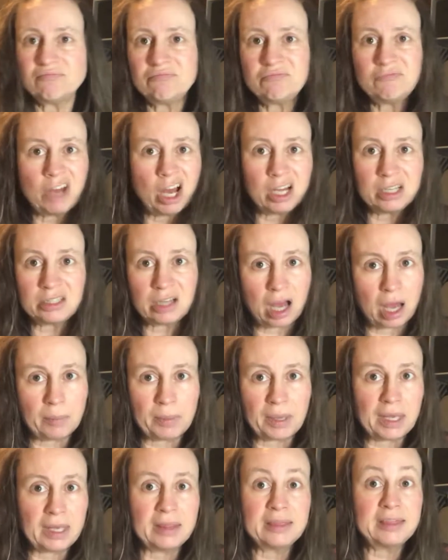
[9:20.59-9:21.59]
not
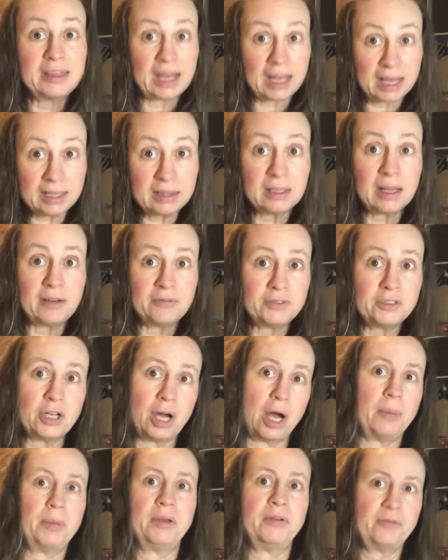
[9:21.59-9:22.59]
Dobby. They loved
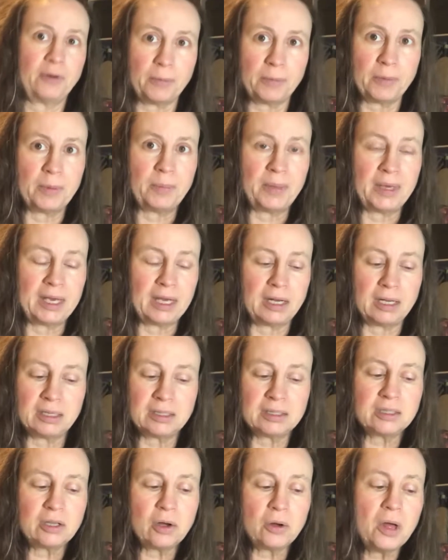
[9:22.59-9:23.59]
Dobby from the beginning.
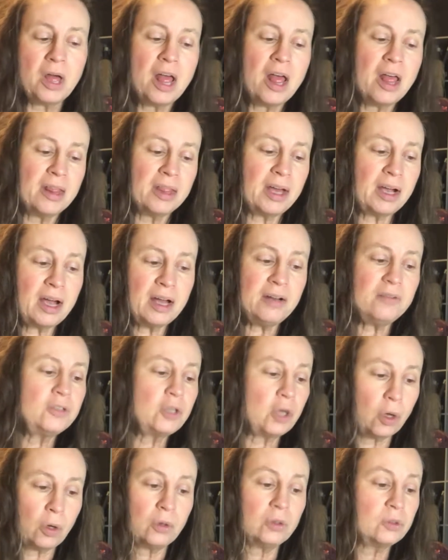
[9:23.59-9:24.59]
So that kind of
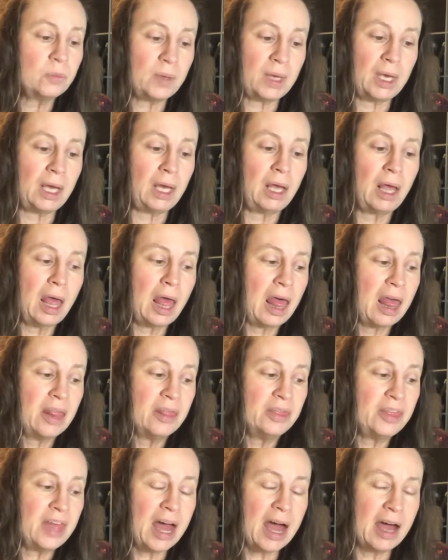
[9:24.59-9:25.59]
told me
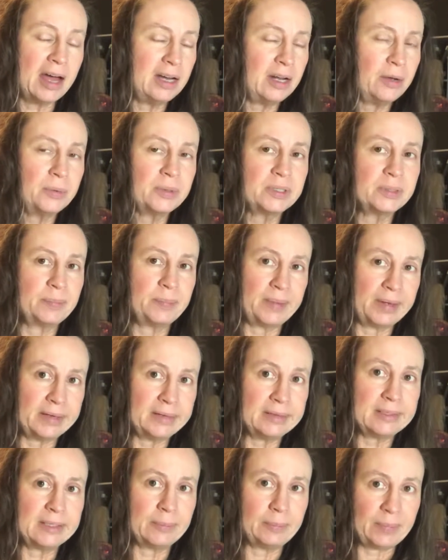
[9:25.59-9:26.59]
that it was
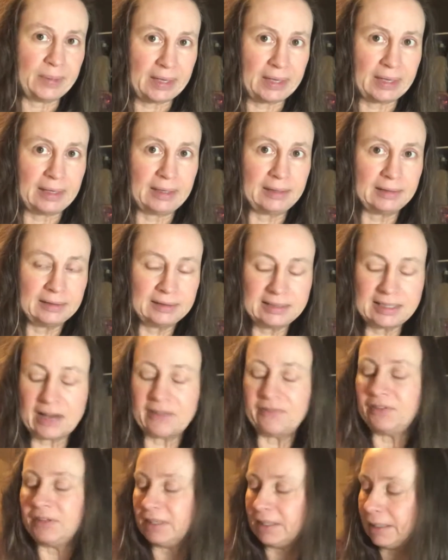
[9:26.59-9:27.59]
meant to be.
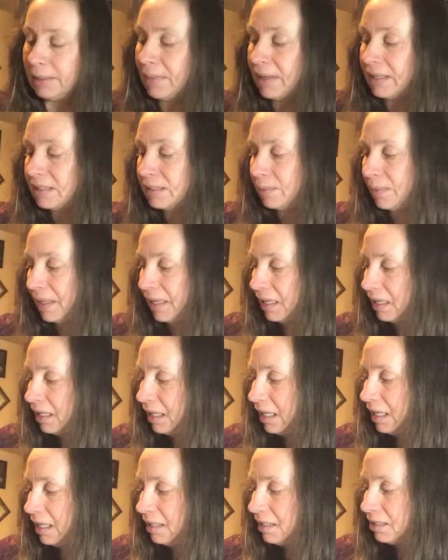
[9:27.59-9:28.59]
Definitely meant to be. And
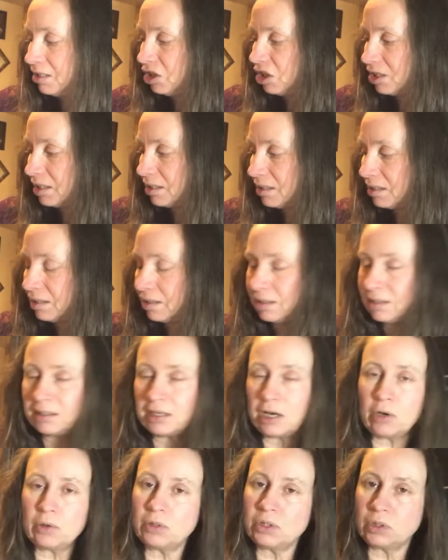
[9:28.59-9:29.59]
he's just
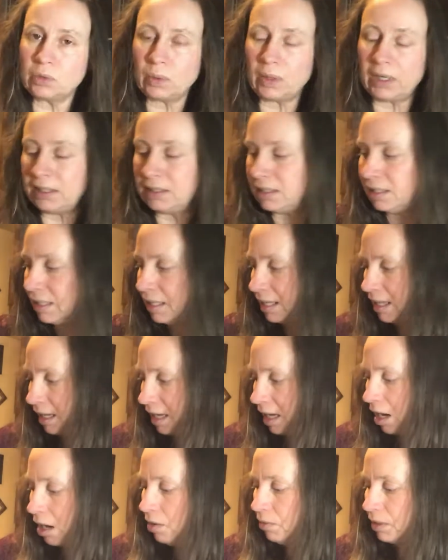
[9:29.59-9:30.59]
so sweet.
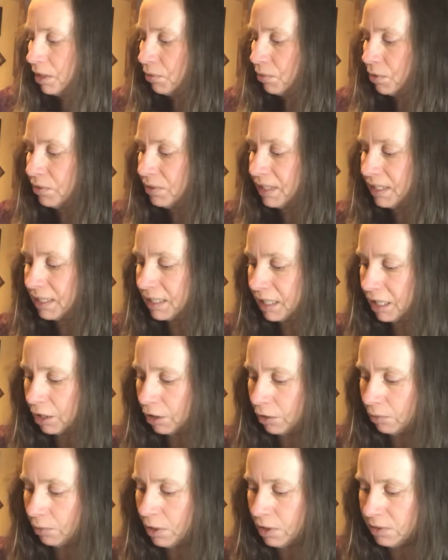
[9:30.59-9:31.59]
Oh, and Rosie's in
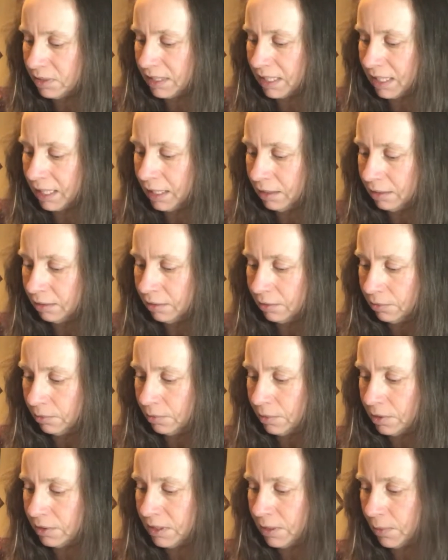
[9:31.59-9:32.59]
here.
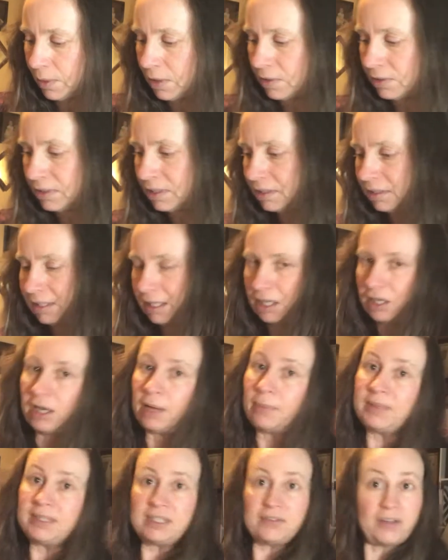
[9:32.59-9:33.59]
Rose. Here,
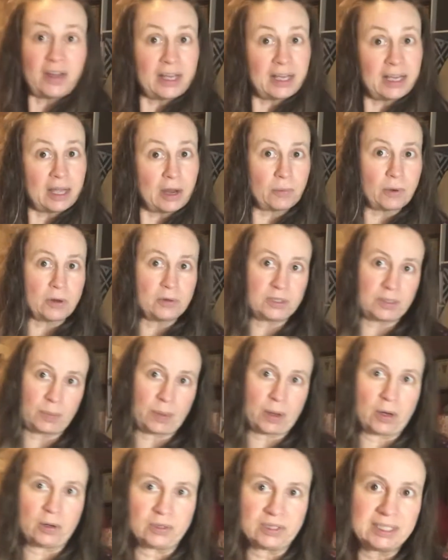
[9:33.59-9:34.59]
let me see if I can get Rosie
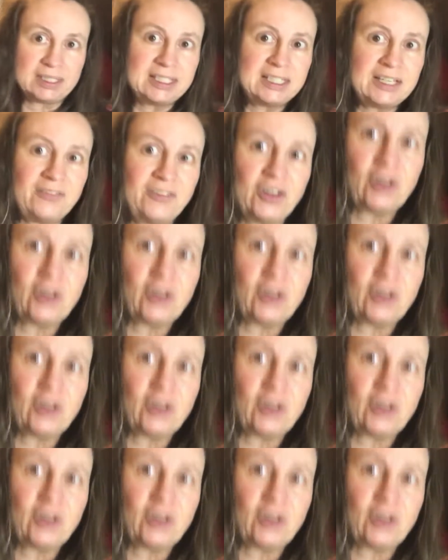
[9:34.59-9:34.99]
pose and see if